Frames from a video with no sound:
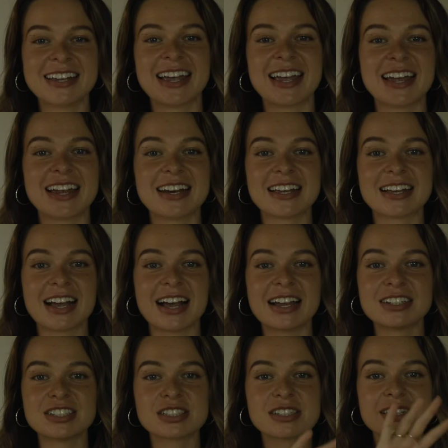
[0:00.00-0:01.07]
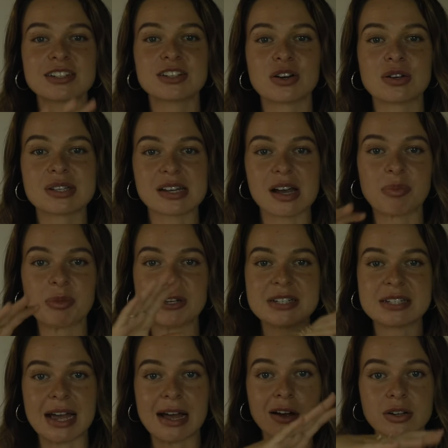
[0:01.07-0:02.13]
and it kind of just like goes up
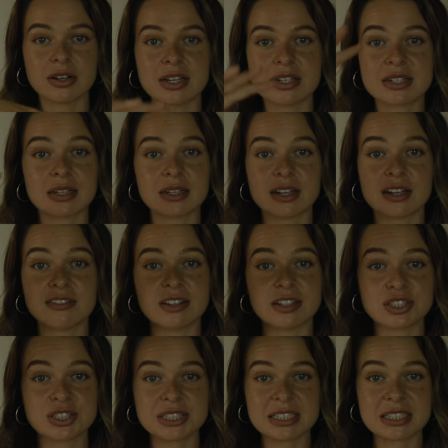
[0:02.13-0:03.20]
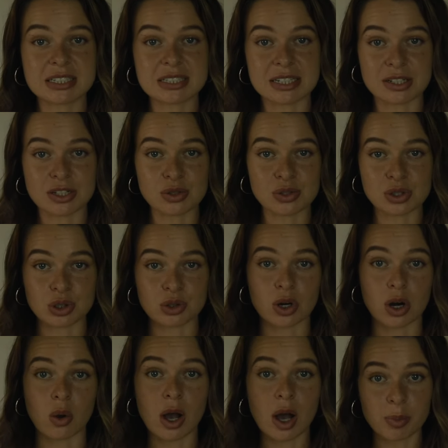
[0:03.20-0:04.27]
and down until it eventually continues to
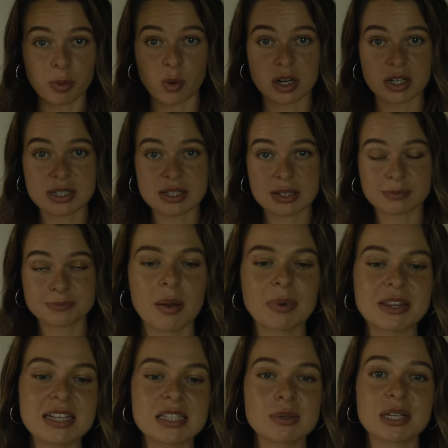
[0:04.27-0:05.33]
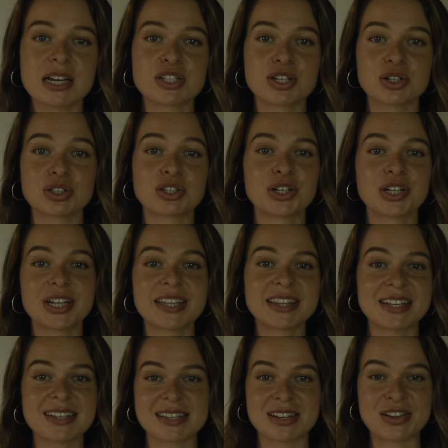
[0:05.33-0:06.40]
grow upwards. But that's because you're learning
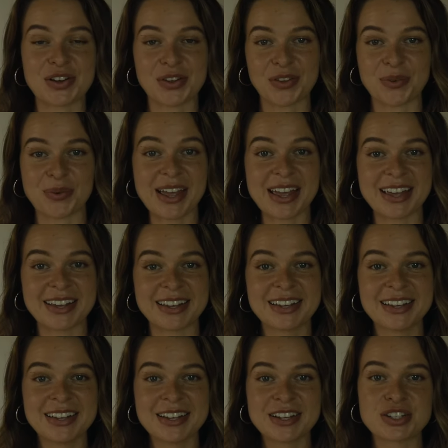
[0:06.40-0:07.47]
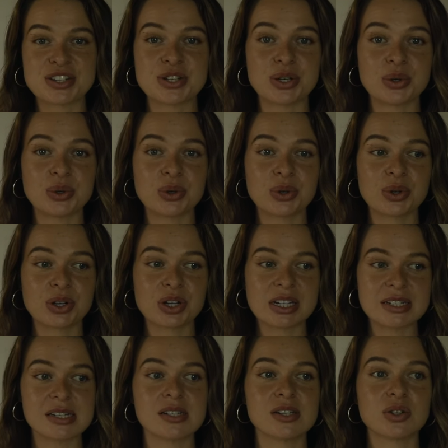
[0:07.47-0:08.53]
things along the way to
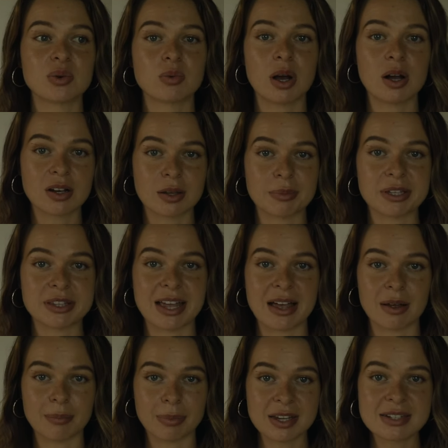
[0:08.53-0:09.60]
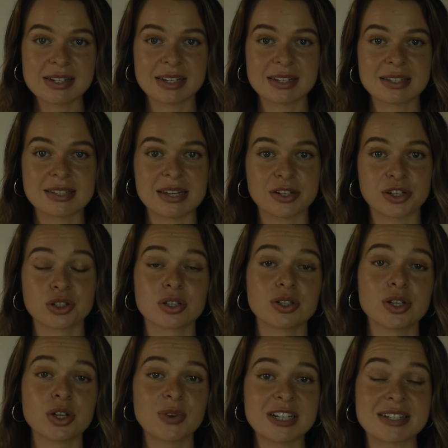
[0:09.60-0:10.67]
continue to welcome in that abundance and you're
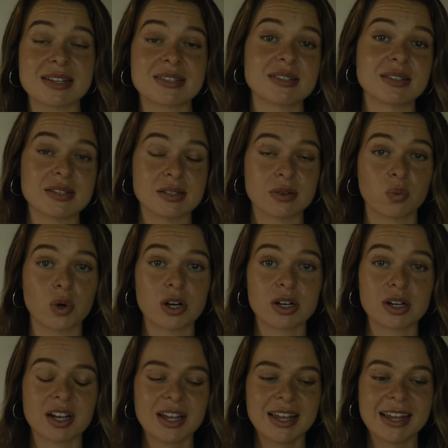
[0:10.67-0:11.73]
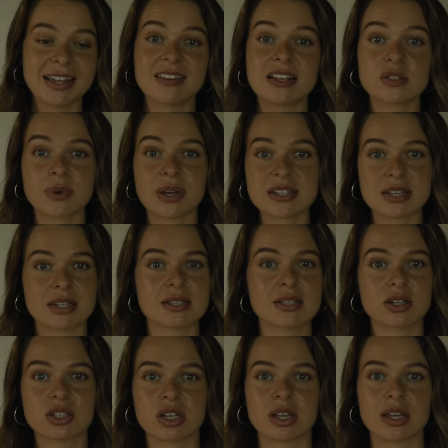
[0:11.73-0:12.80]
learning what does and doesn't work. And that's why it takes
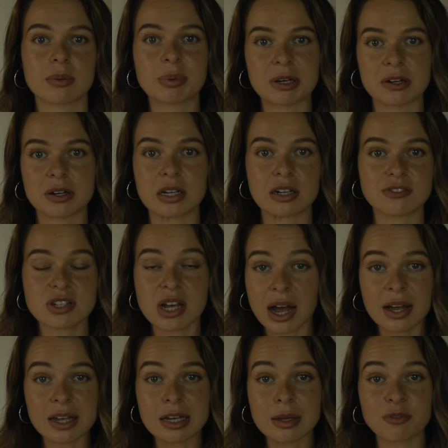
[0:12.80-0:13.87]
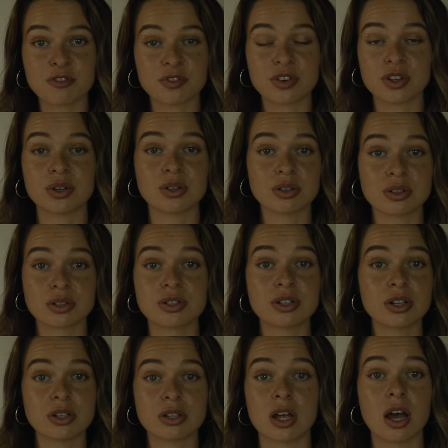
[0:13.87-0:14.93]
such a like period of time for you to
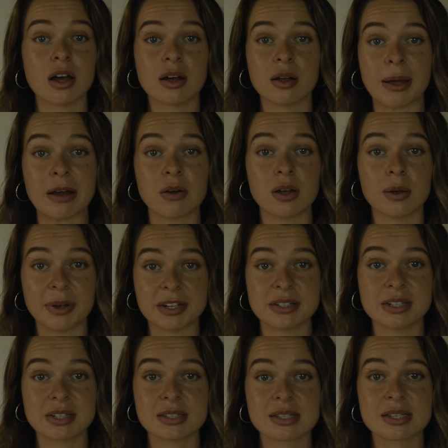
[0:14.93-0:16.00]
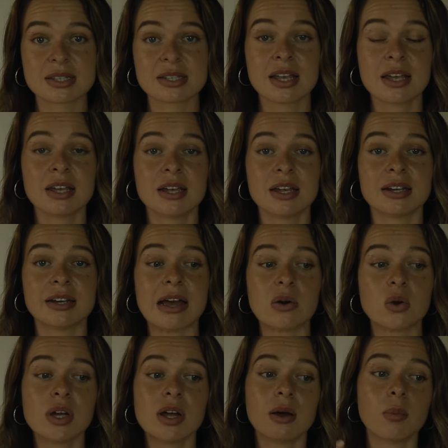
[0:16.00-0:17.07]
learn a lot about abundance.
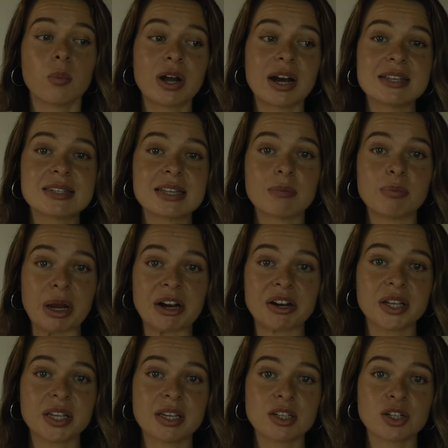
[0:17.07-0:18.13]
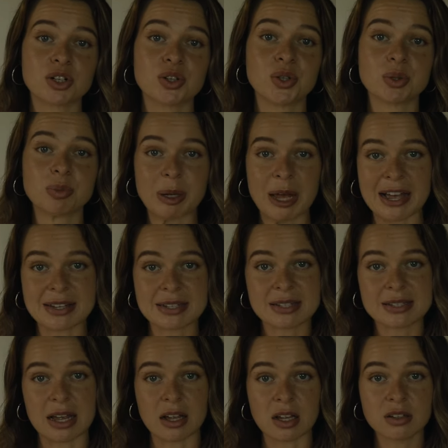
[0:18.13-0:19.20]
Now, when I say burying your old past
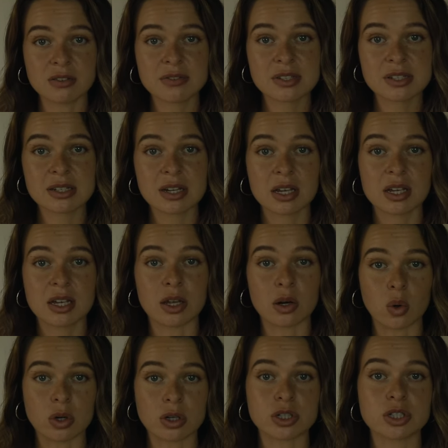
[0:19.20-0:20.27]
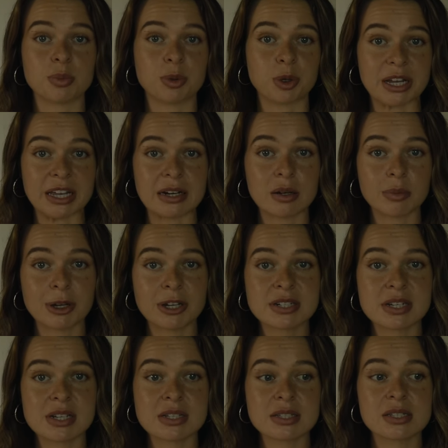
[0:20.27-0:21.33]
selves in order to bring in
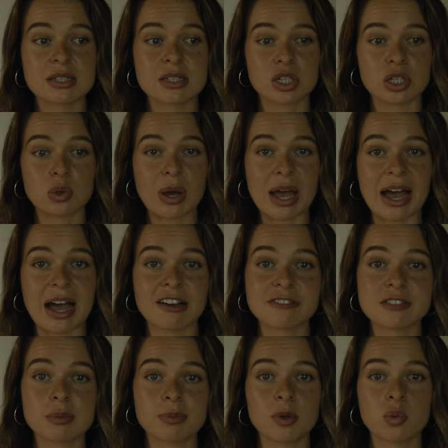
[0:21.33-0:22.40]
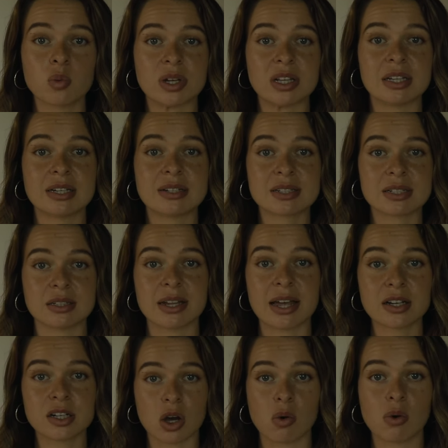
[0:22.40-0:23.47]
abundance, you have to be willing to
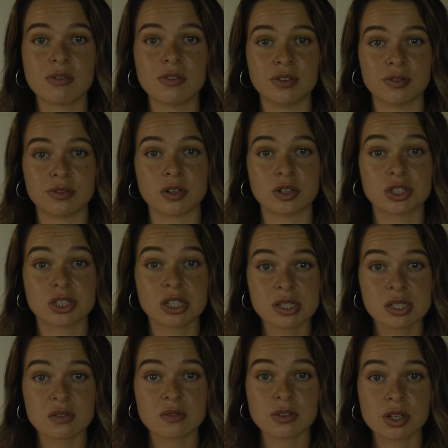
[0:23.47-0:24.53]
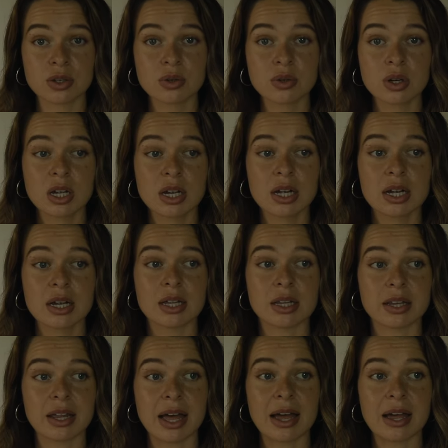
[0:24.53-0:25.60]
let go of the versions of you
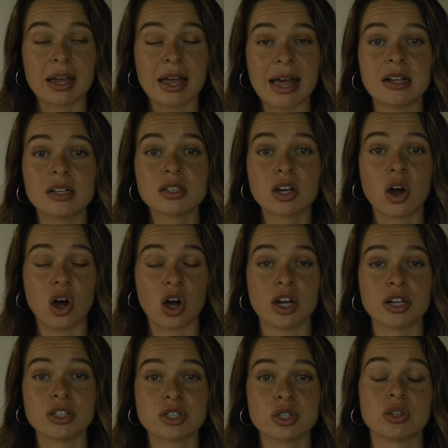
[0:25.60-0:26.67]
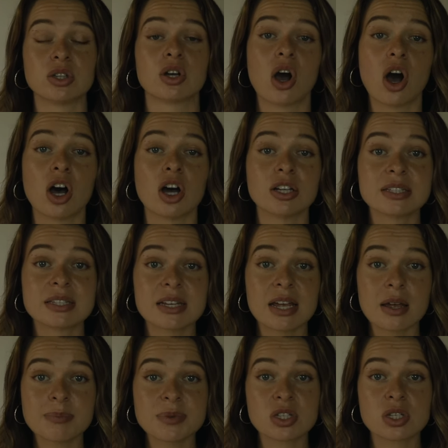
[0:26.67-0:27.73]
that held on to the
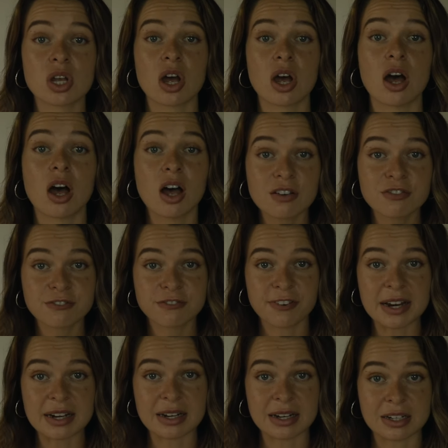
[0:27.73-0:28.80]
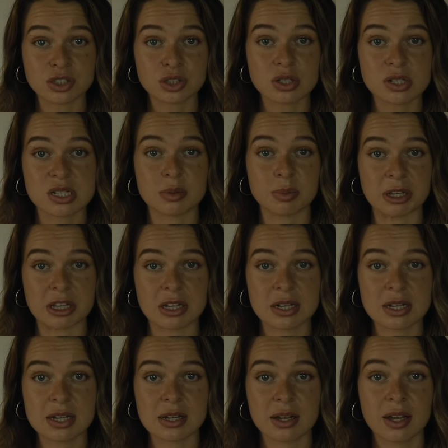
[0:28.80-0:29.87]
concepts of financial
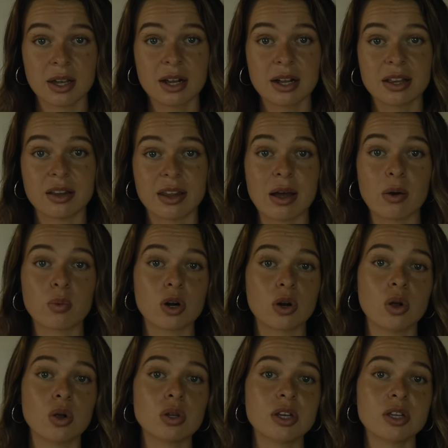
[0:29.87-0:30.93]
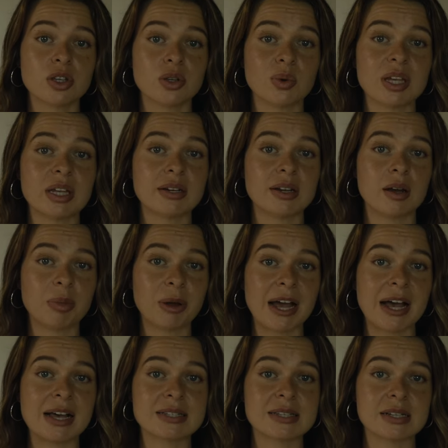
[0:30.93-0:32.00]
stability that were holding you in a
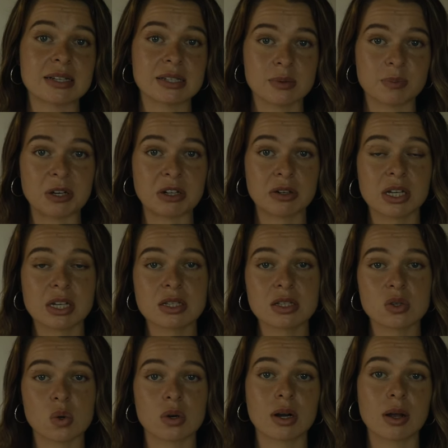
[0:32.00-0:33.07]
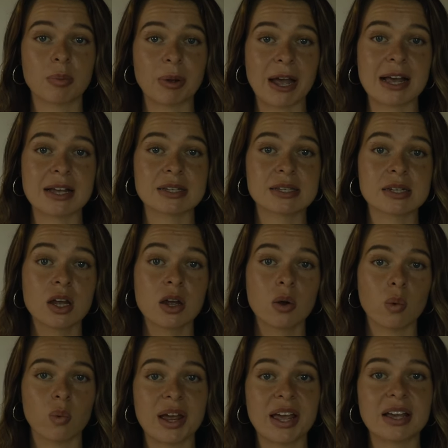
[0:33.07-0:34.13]
past experience or a past
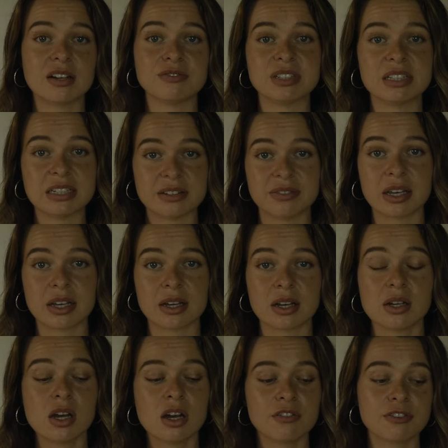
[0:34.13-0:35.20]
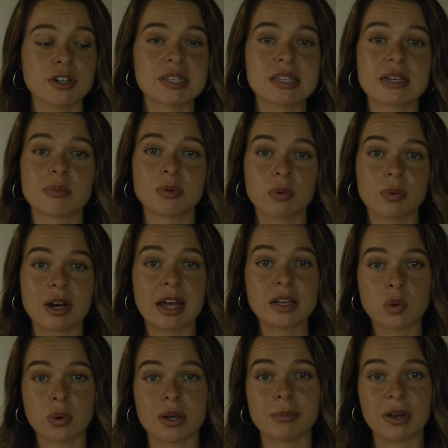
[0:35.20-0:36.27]
way of living. For example, when I
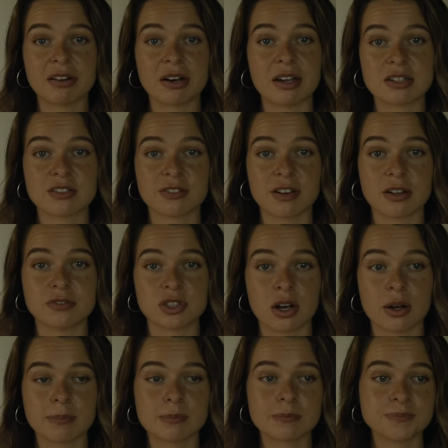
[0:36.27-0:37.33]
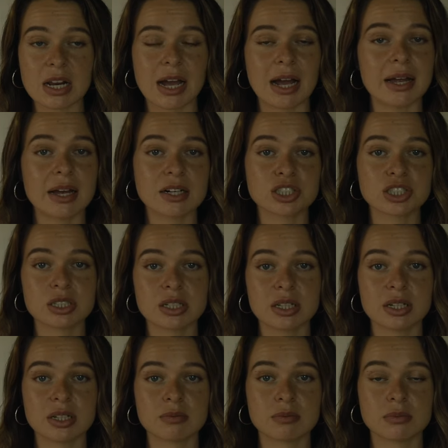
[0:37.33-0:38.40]
quit my 9 to 5 job, I
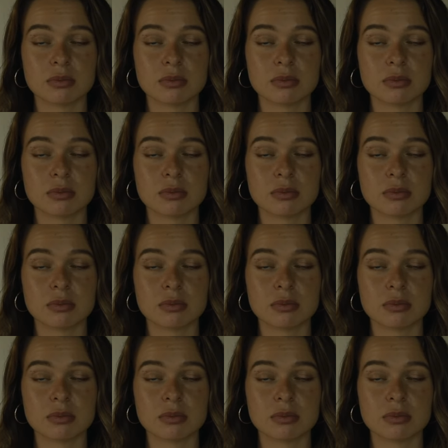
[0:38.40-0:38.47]
actually,